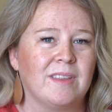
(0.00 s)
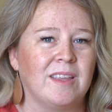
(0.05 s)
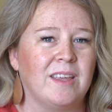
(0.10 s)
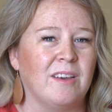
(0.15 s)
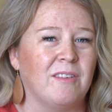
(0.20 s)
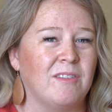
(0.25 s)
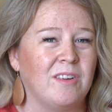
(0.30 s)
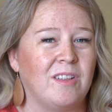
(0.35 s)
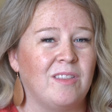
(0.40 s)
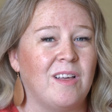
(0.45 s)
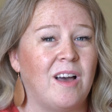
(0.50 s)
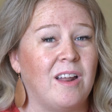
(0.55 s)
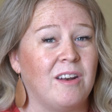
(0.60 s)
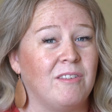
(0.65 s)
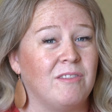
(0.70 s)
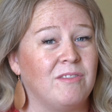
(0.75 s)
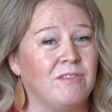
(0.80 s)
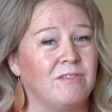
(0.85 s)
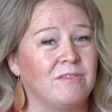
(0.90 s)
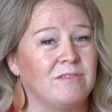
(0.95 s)
given a lot
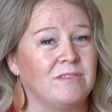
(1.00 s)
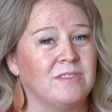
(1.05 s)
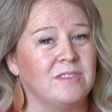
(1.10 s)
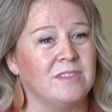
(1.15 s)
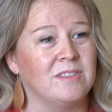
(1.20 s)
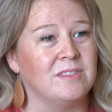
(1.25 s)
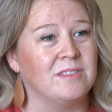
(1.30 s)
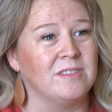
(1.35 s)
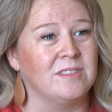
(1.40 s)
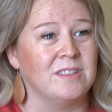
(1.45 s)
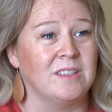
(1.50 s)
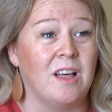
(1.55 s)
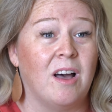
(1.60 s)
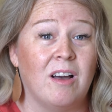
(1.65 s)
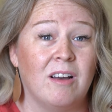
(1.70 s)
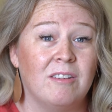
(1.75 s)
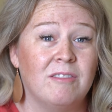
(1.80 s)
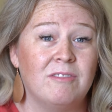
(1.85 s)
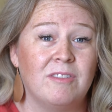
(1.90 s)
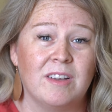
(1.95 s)
of
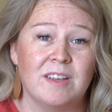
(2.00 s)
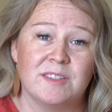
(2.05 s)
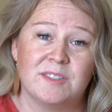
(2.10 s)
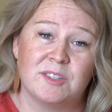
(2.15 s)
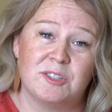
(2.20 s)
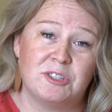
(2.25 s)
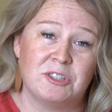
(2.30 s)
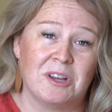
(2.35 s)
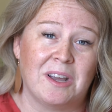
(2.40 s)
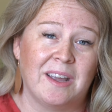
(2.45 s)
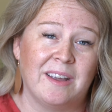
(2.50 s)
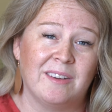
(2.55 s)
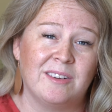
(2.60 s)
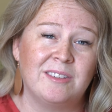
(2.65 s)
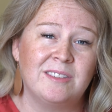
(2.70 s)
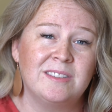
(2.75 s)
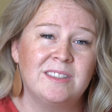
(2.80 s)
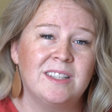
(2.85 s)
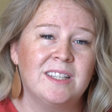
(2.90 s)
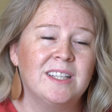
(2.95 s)
love as a
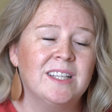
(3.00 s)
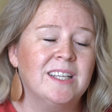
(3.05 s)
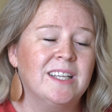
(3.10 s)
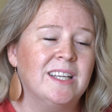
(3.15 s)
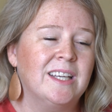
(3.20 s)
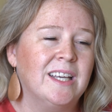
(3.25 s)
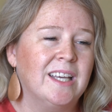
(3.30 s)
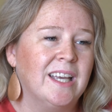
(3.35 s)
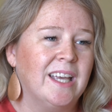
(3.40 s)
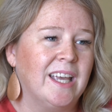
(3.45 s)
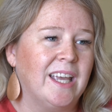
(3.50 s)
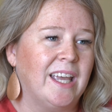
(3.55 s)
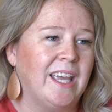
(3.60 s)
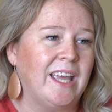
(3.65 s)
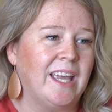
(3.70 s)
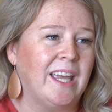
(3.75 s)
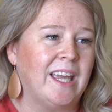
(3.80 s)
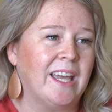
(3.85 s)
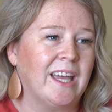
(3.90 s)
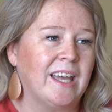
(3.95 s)
child,
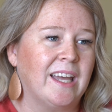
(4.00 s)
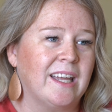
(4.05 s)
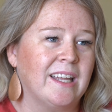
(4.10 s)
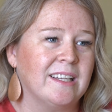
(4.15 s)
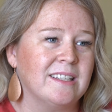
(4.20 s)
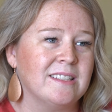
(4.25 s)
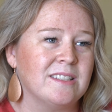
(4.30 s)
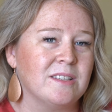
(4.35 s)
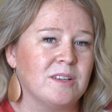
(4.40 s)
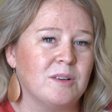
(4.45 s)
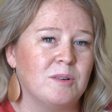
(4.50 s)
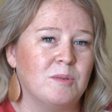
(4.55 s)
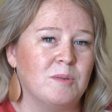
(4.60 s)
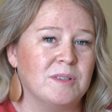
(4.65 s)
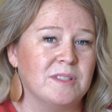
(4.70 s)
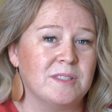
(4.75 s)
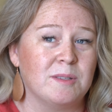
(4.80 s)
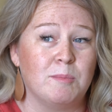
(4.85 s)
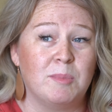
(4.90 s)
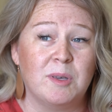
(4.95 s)
and
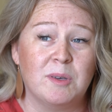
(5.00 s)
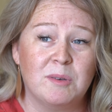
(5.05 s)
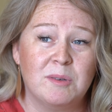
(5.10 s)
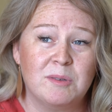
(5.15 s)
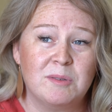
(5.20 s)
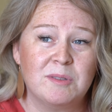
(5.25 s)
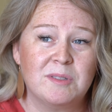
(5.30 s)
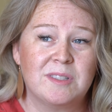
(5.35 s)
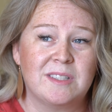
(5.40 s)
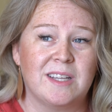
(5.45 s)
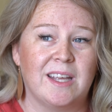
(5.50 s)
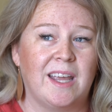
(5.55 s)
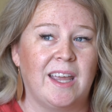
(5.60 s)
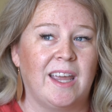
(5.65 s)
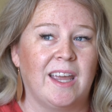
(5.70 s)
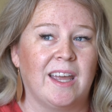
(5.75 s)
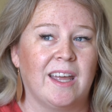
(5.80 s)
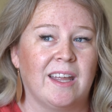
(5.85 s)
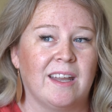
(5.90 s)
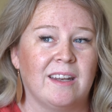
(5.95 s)
was abused,
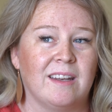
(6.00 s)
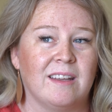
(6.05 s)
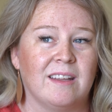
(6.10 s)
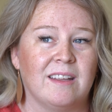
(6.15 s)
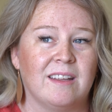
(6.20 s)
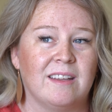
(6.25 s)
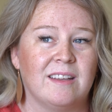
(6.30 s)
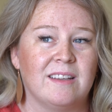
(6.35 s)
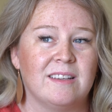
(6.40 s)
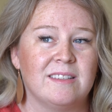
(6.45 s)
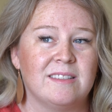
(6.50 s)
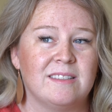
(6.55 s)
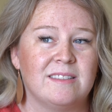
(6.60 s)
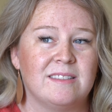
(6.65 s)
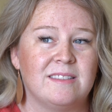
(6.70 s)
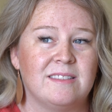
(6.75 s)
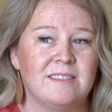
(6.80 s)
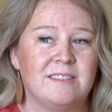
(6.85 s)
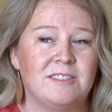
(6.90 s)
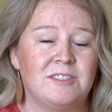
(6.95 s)
and
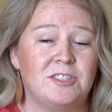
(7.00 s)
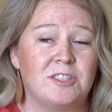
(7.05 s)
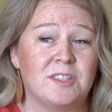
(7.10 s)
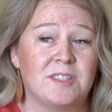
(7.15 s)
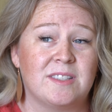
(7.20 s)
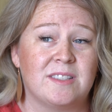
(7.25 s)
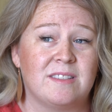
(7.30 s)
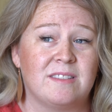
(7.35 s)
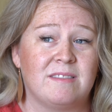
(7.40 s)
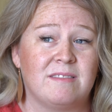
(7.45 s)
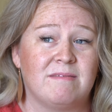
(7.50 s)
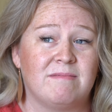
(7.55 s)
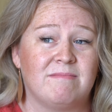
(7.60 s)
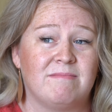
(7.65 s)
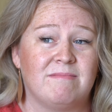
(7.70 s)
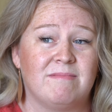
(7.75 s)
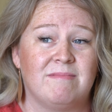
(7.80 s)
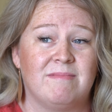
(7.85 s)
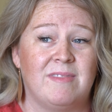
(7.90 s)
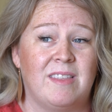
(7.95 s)
just
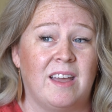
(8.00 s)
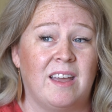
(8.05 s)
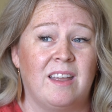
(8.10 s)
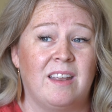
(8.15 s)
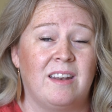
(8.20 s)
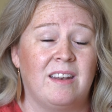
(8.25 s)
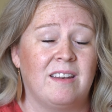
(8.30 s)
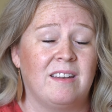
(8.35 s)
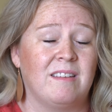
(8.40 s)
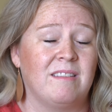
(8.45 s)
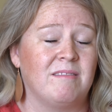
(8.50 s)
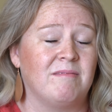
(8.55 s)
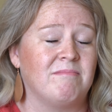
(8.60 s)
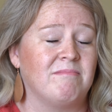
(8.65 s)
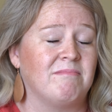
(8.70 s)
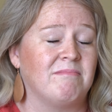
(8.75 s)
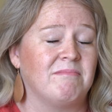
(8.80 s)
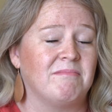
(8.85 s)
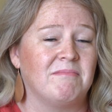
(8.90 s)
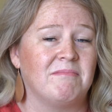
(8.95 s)

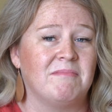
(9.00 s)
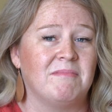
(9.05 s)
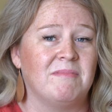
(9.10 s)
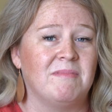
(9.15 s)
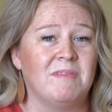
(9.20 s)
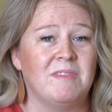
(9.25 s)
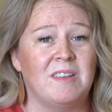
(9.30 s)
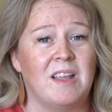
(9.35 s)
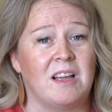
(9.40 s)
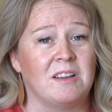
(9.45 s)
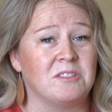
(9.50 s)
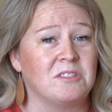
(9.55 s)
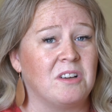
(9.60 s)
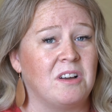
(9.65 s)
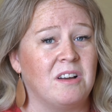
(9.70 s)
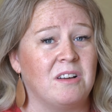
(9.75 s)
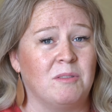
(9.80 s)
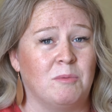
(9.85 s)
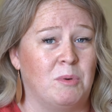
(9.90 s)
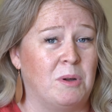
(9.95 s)
then
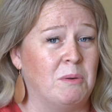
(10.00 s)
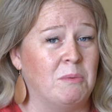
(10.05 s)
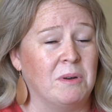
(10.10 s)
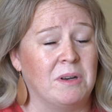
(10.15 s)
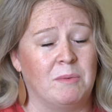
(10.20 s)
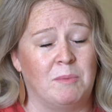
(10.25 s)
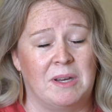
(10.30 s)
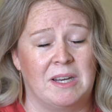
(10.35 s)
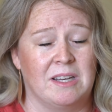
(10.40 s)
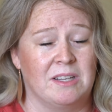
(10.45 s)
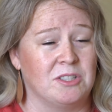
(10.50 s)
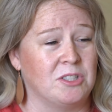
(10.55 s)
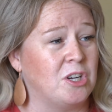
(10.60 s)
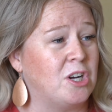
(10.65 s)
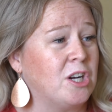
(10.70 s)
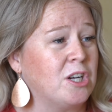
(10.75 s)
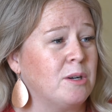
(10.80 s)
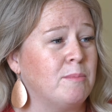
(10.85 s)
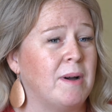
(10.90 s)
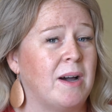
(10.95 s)
we didn't
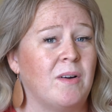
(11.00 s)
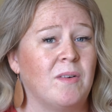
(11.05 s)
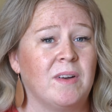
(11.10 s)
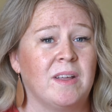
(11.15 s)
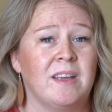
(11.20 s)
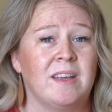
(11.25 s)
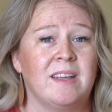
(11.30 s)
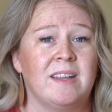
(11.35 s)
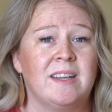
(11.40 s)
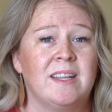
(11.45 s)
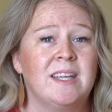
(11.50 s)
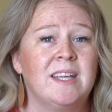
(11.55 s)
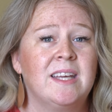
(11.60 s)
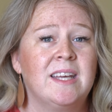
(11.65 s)
talk about it.